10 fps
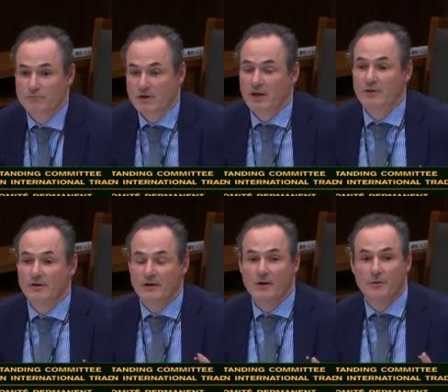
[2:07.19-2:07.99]

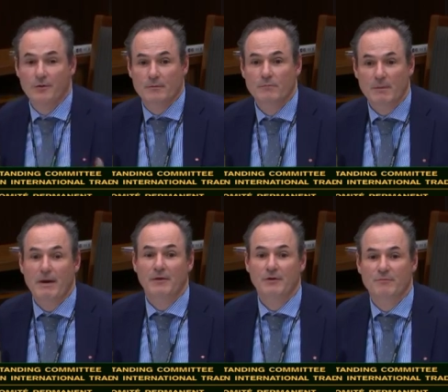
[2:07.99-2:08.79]
Canadian and other
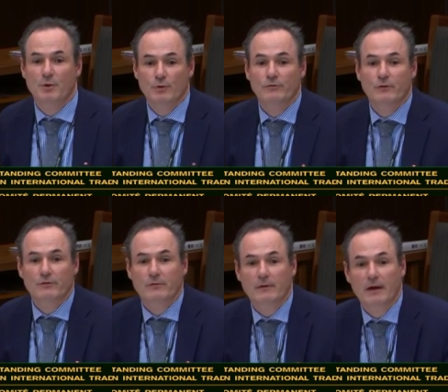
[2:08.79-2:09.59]
competitive
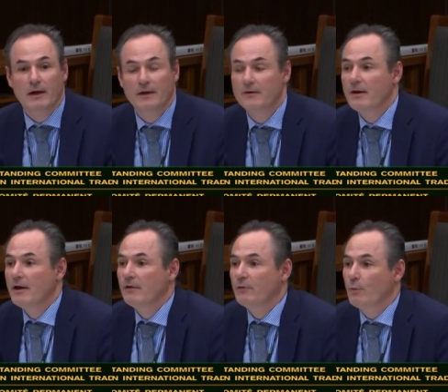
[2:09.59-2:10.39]
producers, and
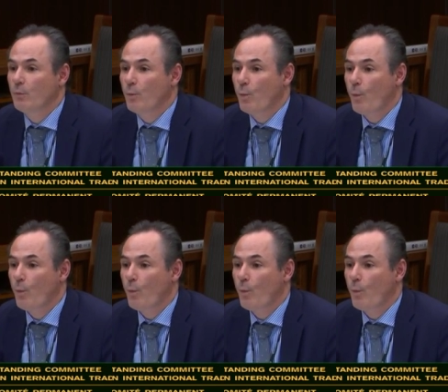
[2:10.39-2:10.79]
so